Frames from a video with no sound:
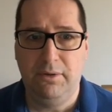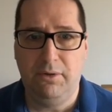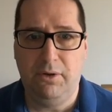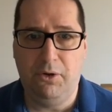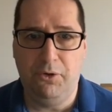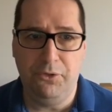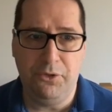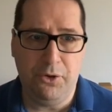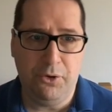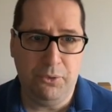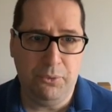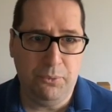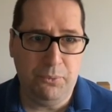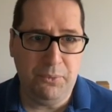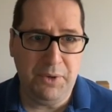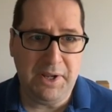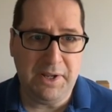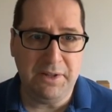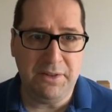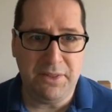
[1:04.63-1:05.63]
Although
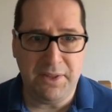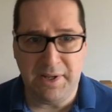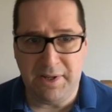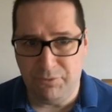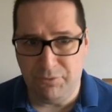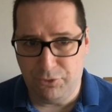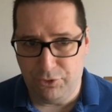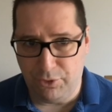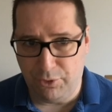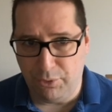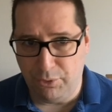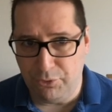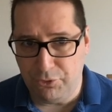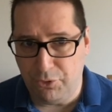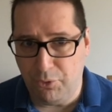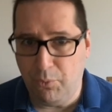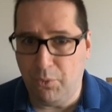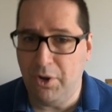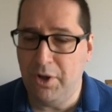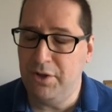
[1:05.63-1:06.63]
we can think of zeros
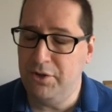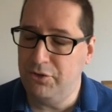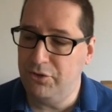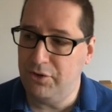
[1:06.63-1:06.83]
and ones